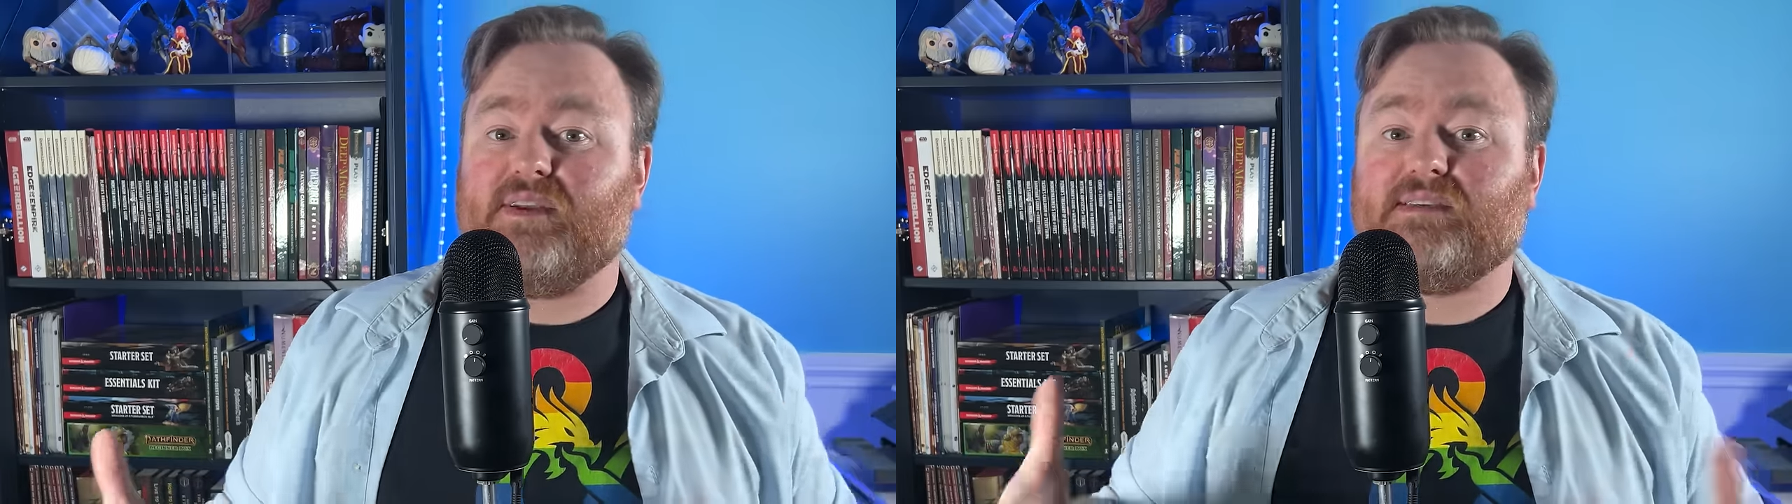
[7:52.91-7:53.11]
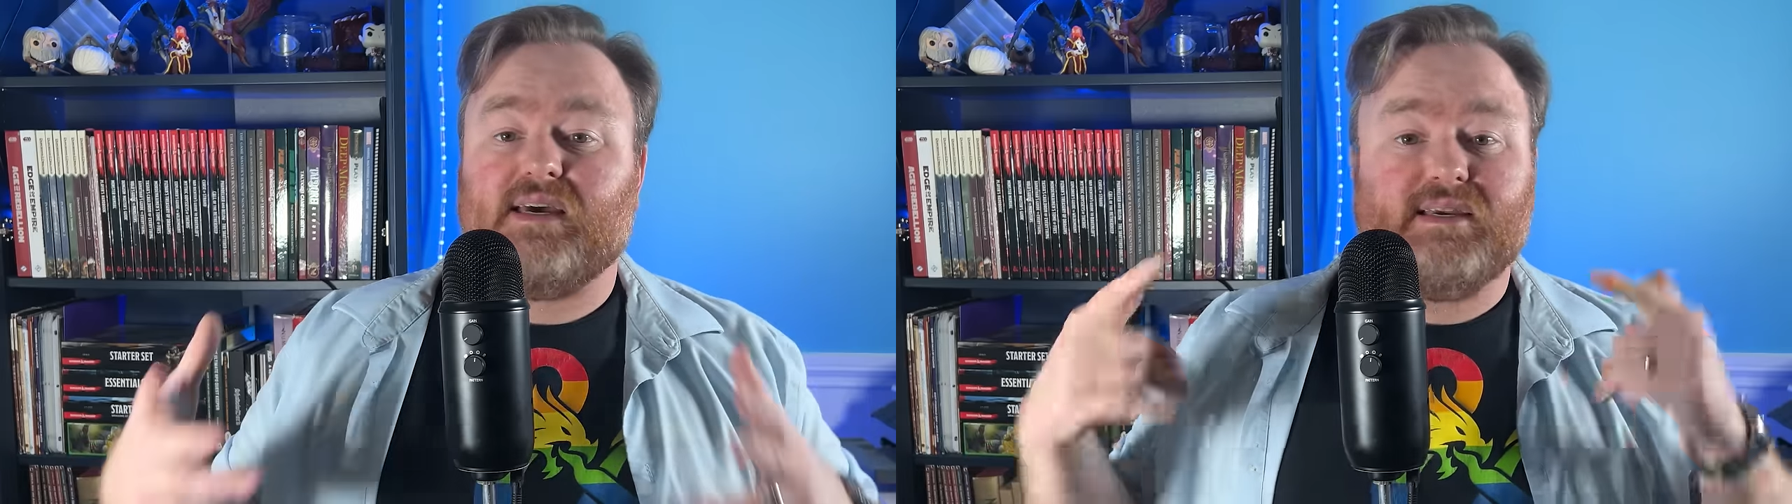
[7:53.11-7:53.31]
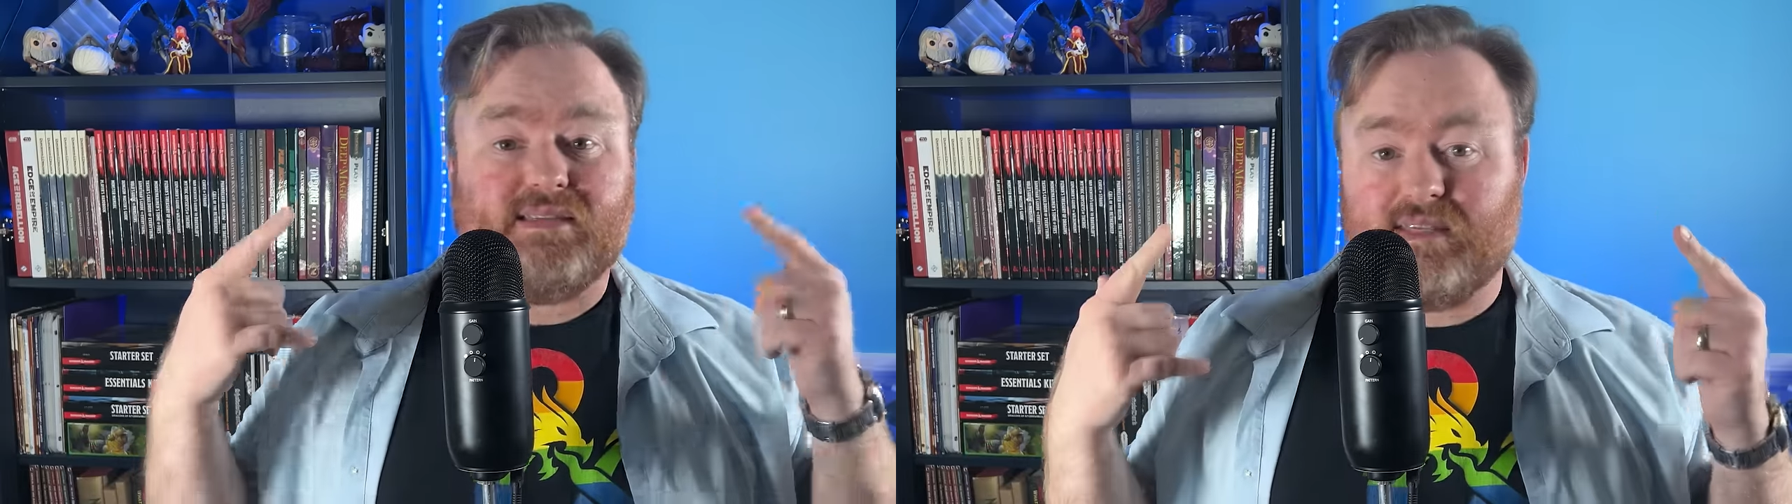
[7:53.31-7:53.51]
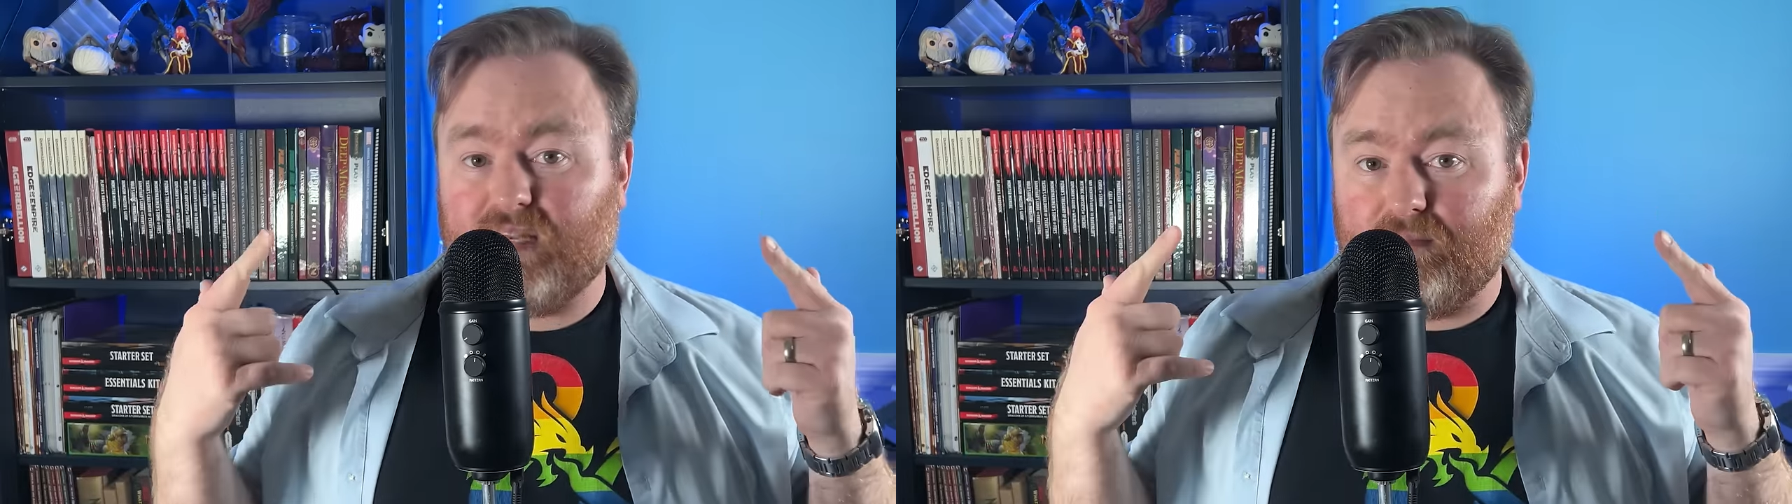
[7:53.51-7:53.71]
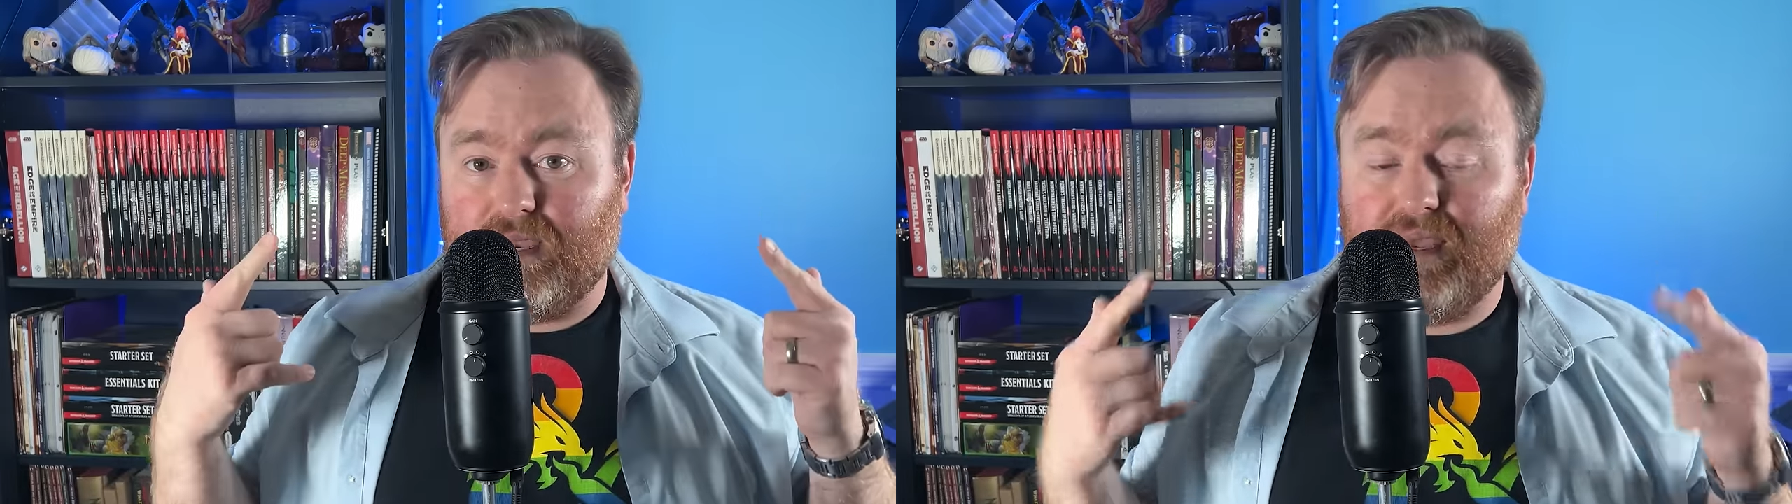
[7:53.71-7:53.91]
exciting scene
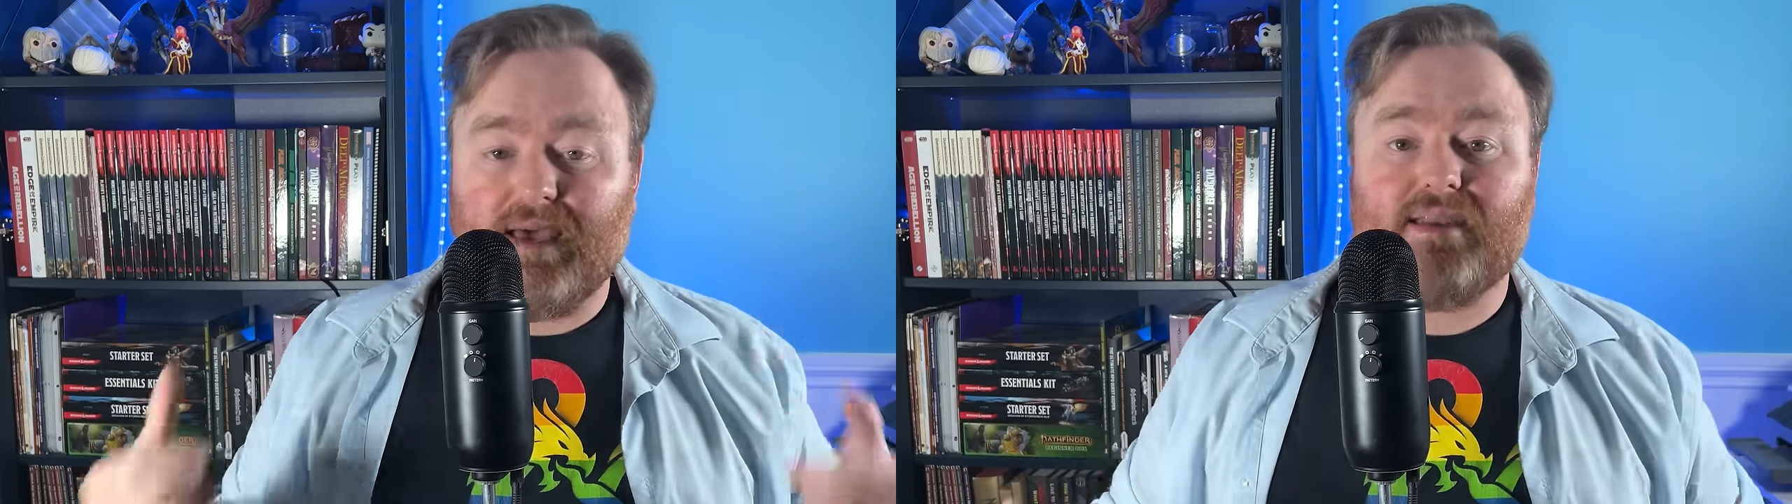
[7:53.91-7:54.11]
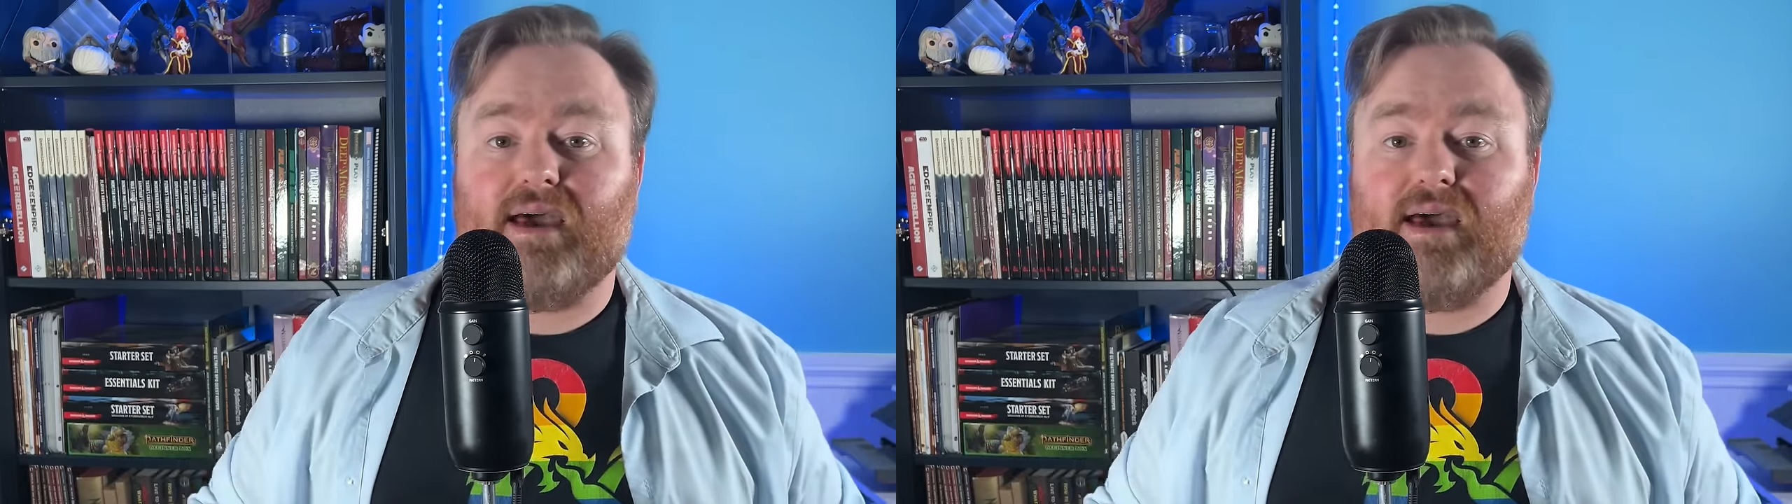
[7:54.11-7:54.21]
in my head